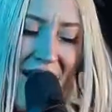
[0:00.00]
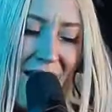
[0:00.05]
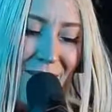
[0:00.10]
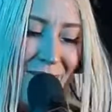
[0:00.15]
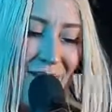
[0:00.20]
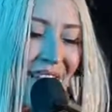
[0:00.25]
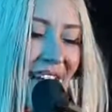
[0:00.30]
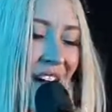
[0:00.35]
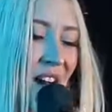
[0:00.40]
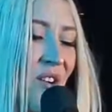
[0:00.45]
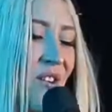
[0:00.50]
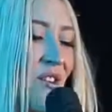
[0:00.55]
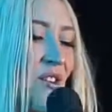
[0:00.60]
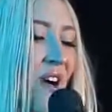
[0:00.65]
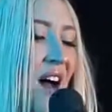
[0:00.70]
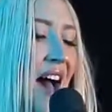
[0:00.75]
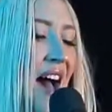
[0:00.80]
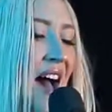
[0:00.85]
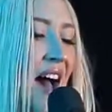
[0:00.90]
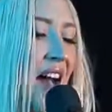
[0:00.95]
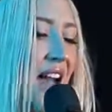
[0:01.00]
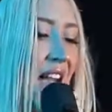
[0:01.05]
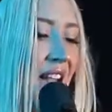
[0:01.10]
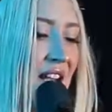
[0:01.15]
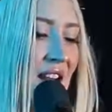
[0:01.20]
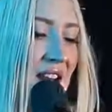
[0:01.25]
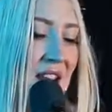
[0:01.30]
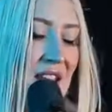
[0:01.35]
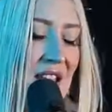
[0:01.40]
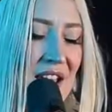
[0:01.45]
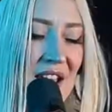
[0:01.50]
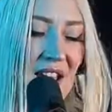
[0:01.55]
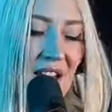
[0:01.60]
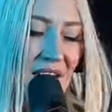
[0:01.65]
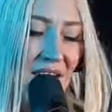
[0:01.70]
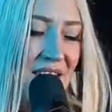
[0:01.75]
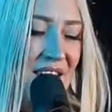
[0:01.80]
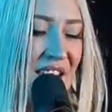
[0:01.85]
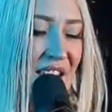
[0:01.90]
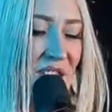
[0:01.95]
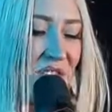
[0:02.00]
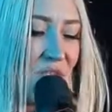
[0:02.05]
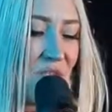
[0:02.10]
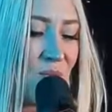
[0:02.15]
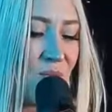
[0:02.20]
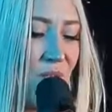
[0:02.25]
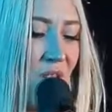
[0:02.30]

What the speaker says: I'm not right. It's